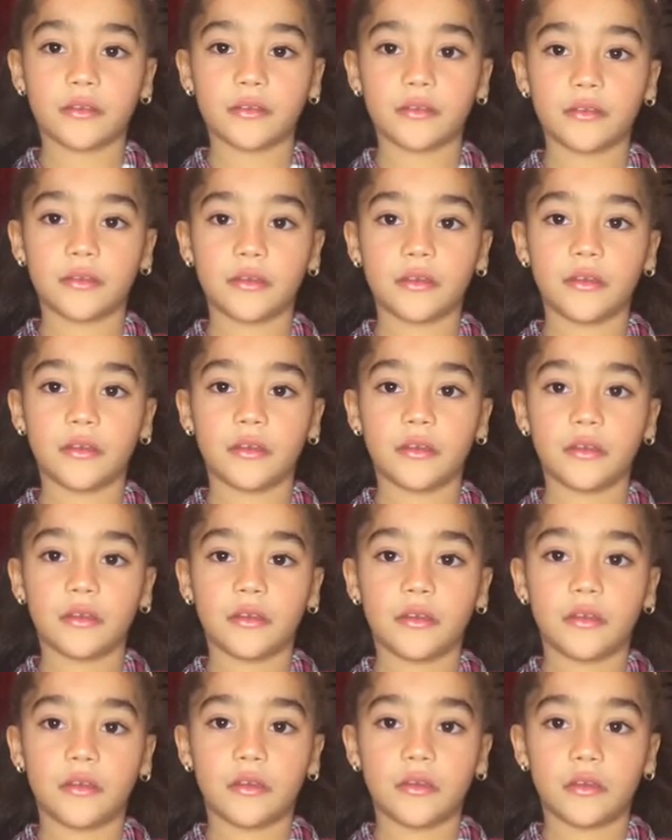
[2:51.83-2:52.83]

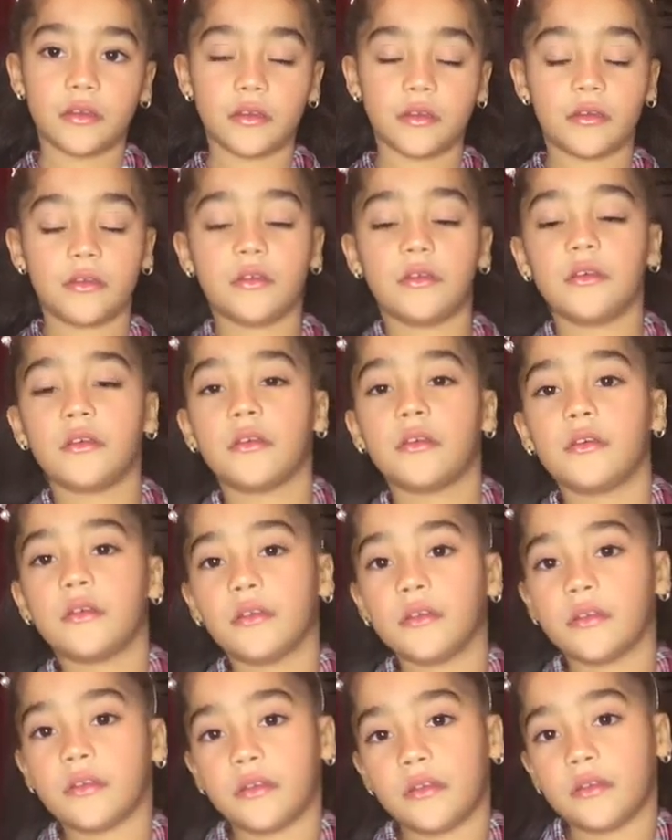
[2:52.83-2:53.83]

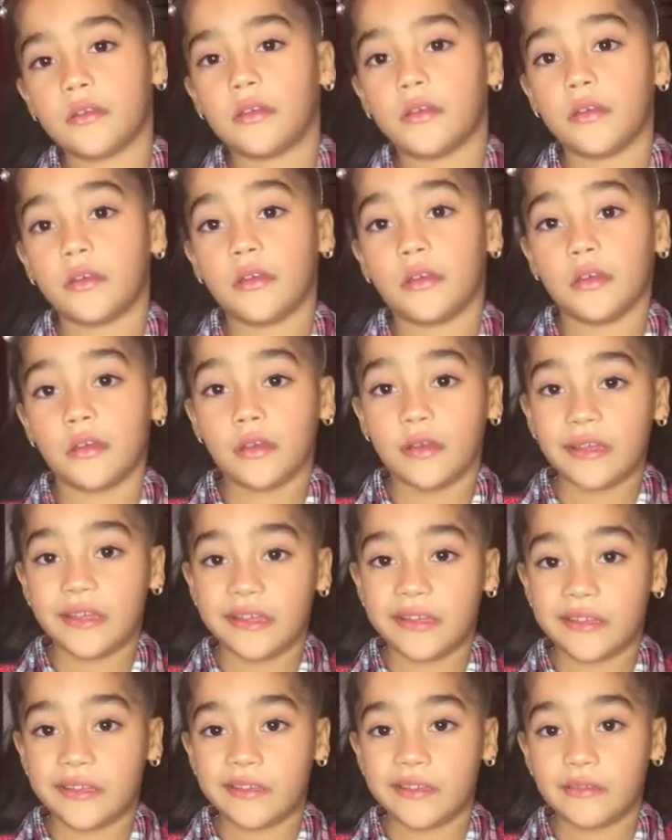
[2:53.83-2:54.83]

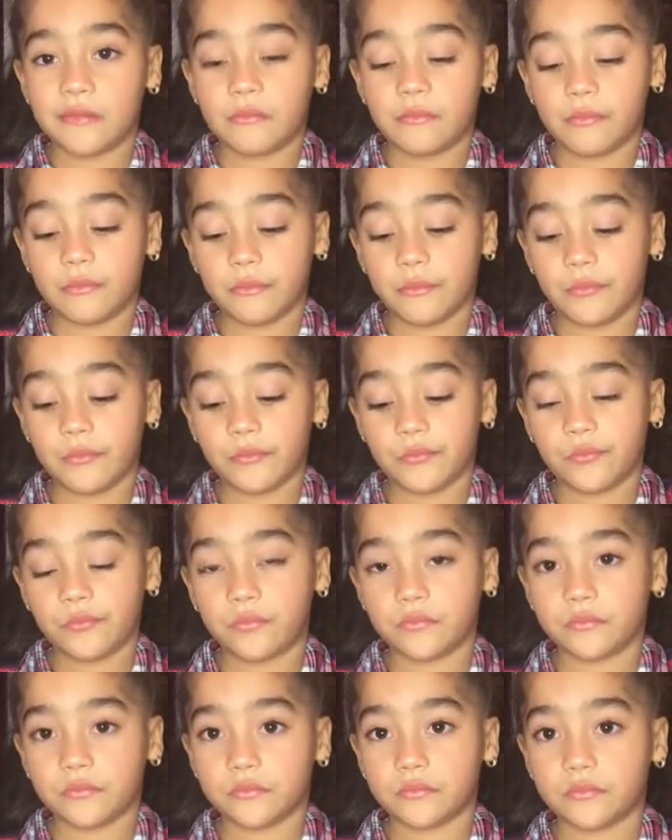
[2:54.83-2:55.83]

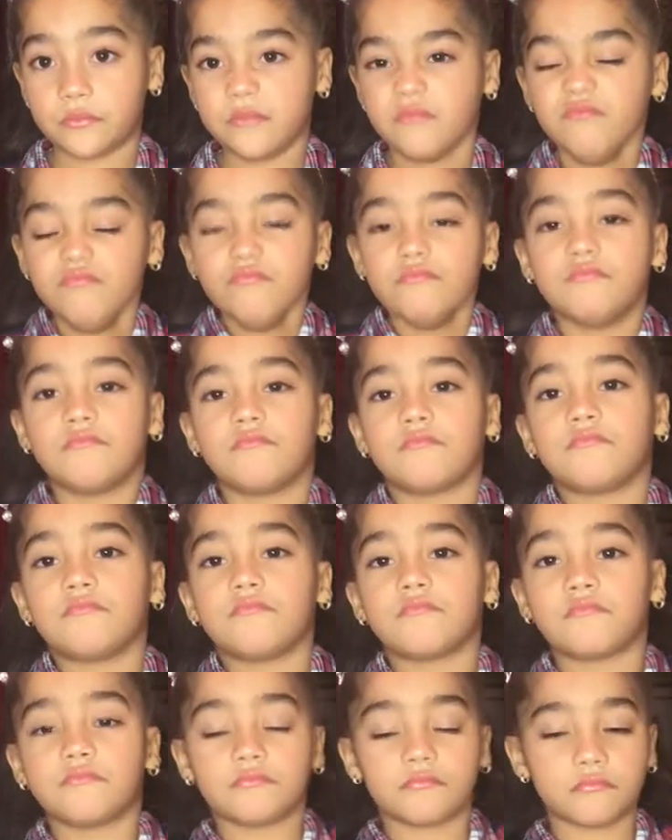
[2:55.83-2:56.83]

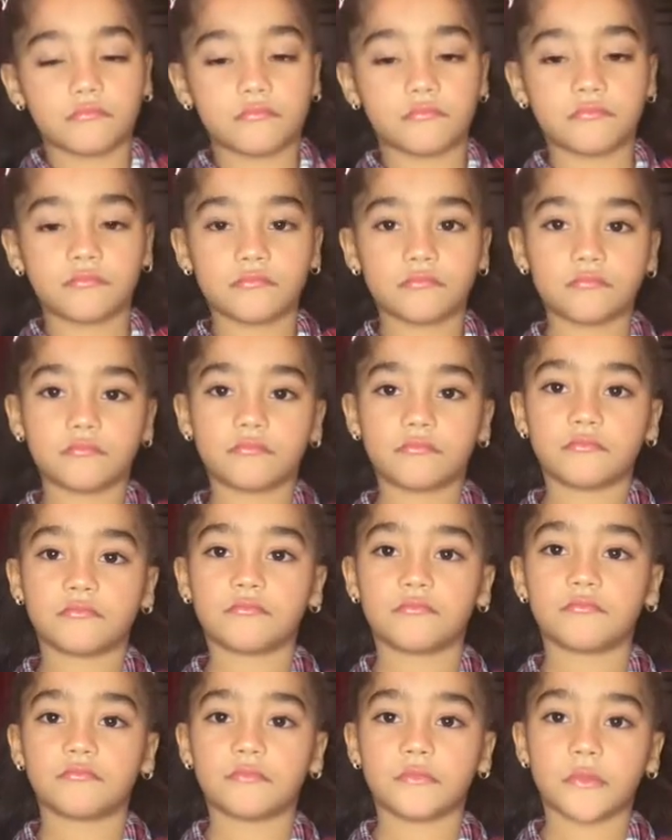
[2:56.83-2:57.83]

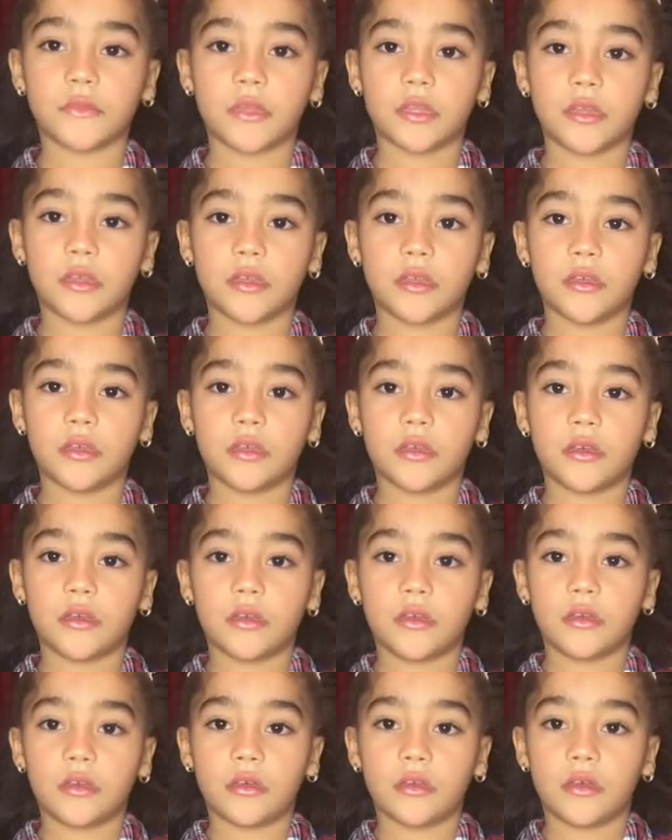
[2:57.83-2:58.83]

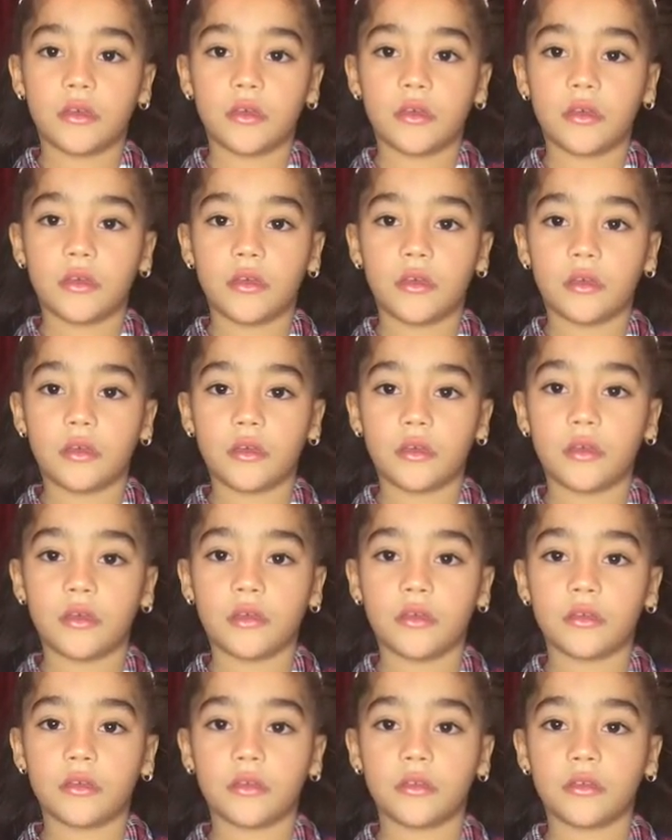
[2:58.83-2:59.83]
[no speech]